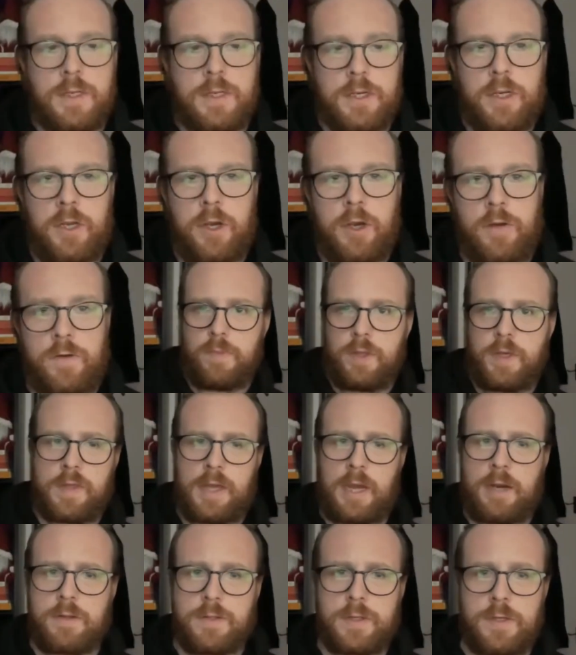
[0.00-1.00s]
to note, these
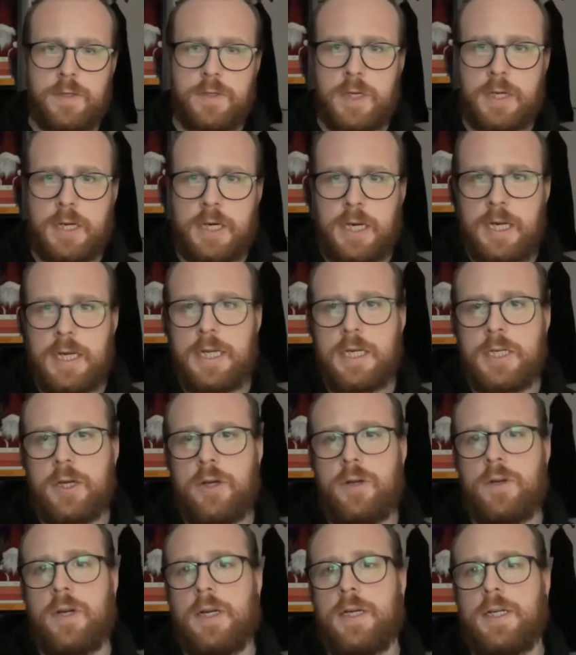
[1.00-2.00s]
councillors clearly
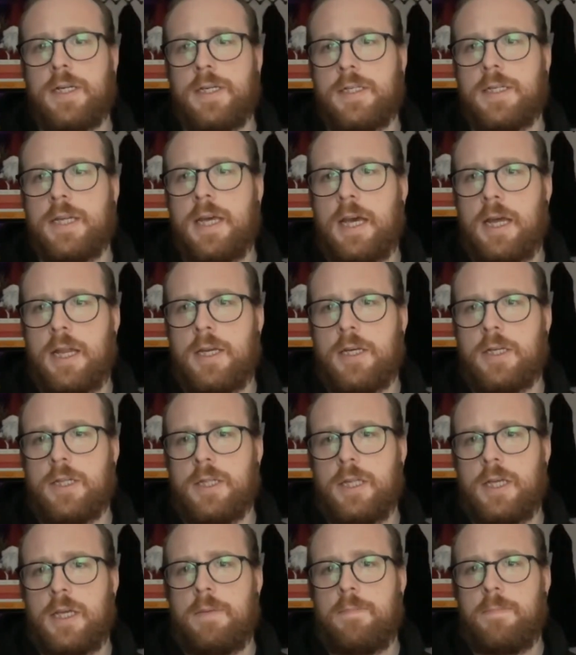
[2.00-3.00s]
don't understand
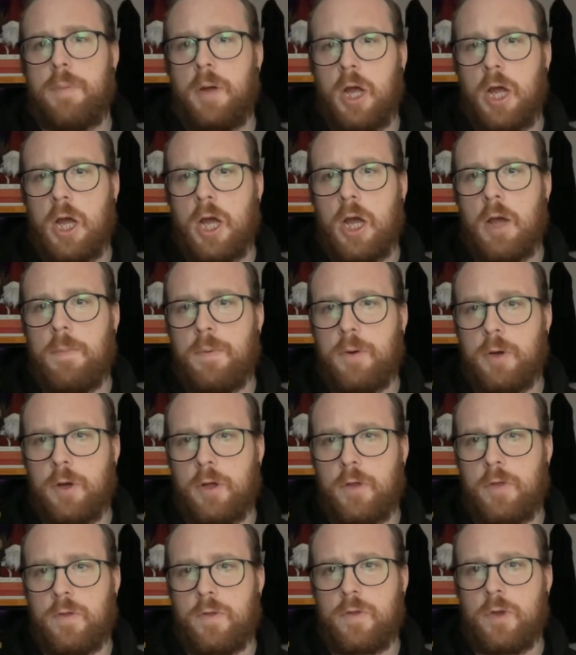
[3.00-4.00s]
the
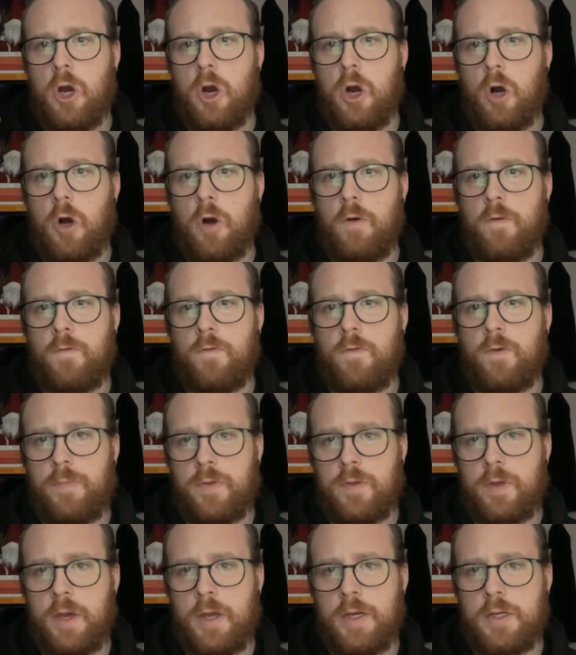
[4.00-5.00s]
purpose of
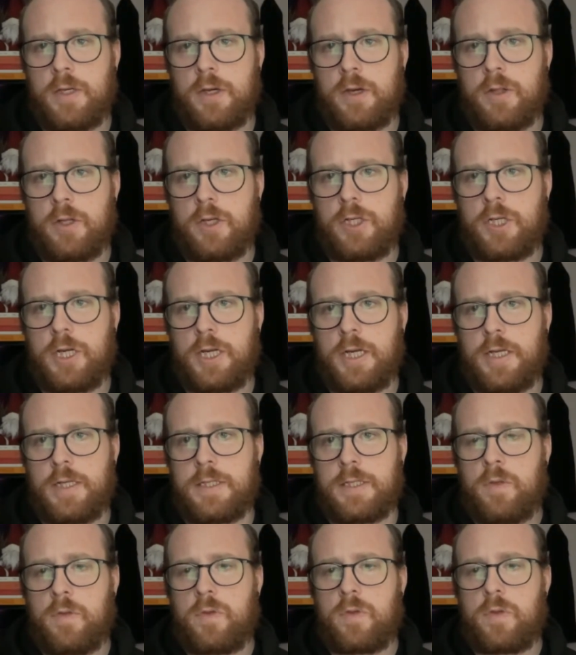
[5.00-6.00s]

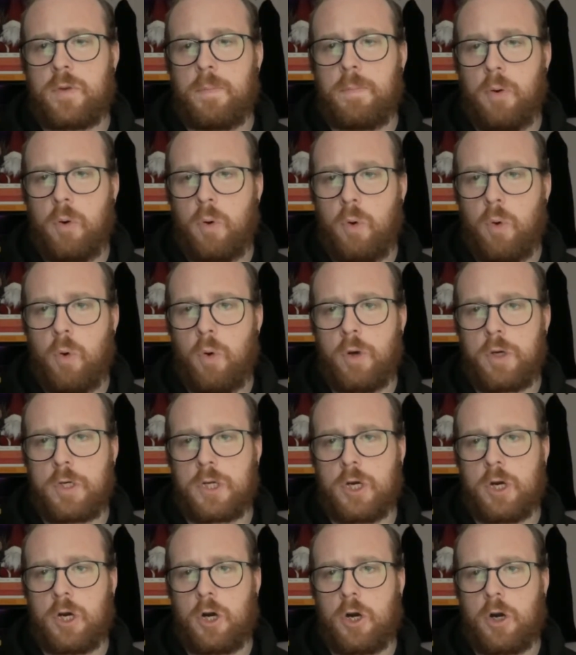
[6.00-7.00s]
Scientology's support
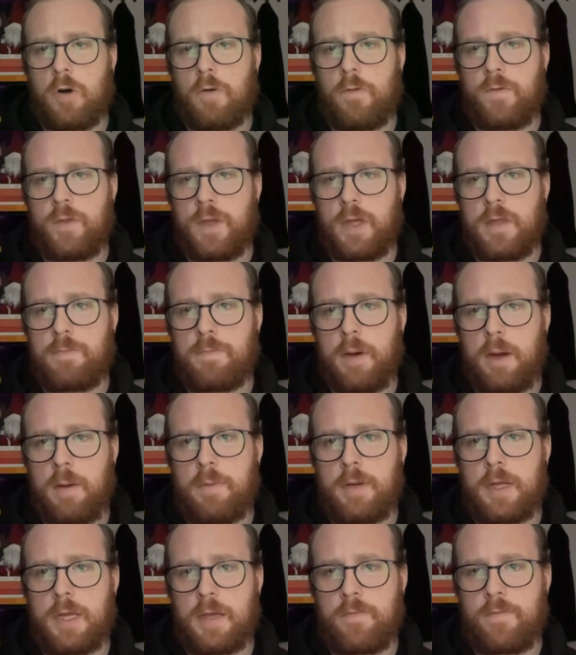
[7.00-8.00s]
of these
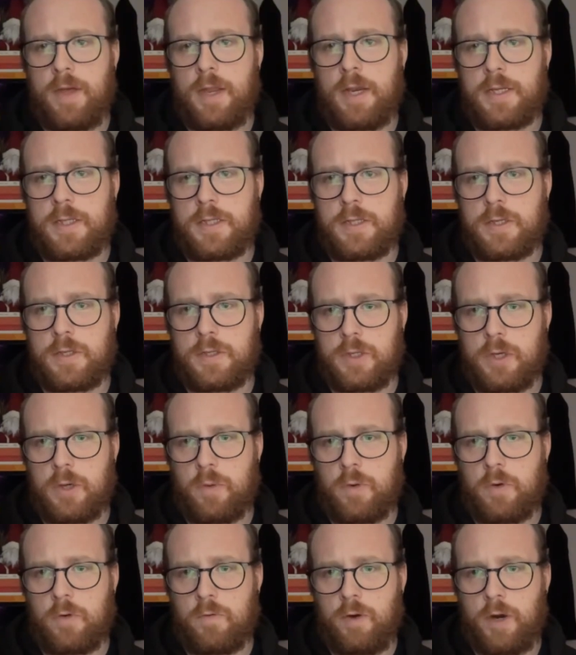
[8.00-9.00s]
public events and
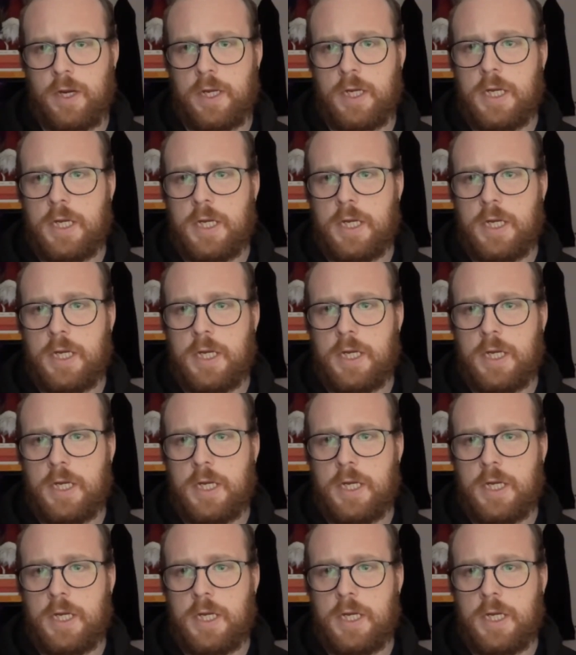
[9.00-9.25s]
so on, right?